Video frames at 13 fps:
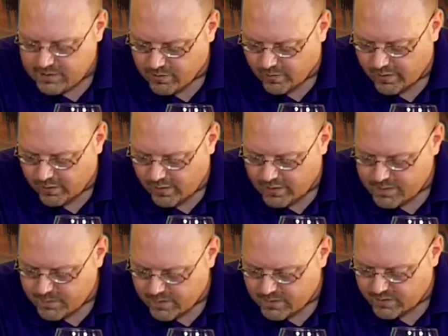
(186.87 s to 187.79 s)
soil and
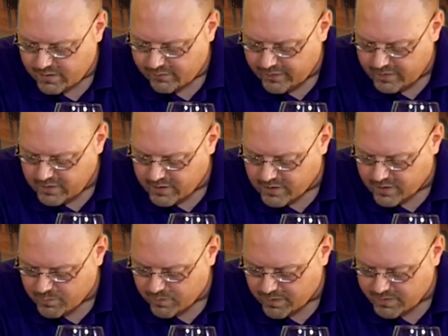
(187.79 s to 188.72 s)
especially the vintage
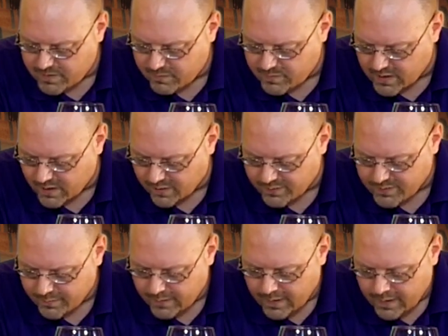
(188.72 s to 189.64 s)
express themselves.